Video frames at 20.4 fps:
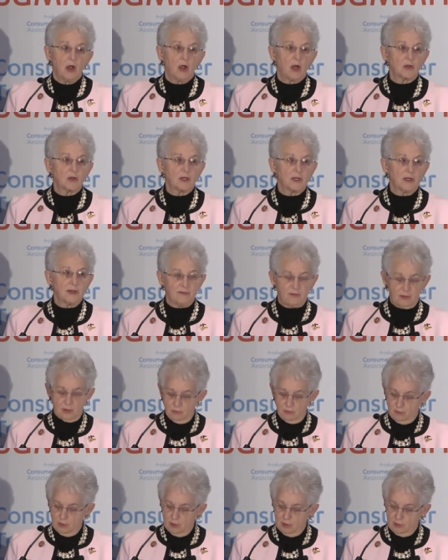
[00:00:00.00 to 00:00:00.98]
are
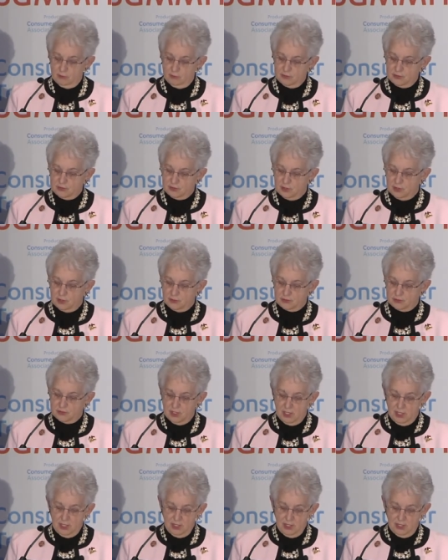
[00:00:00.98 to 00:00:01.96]
delivering real results
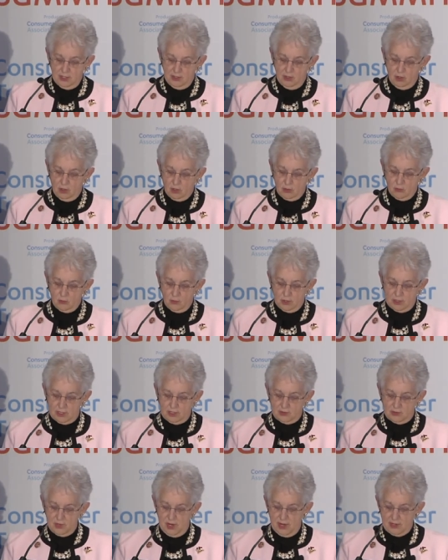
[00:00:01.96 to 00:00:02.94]
and
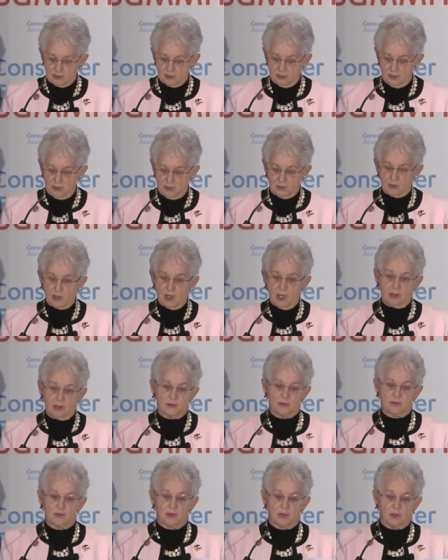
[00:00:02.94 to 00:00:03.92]
hardworking taxpayer
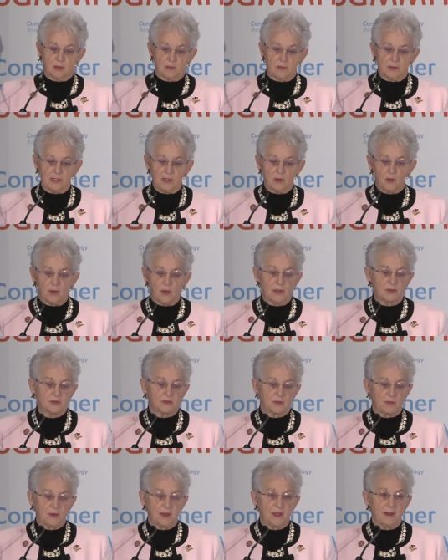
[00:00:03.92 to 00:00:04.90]
dollars are being well
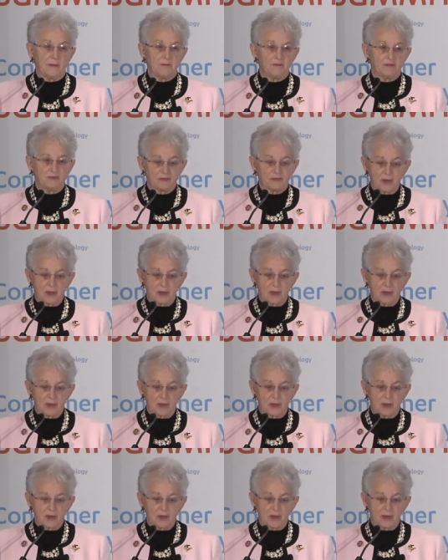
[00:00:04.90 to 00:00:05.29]
spent.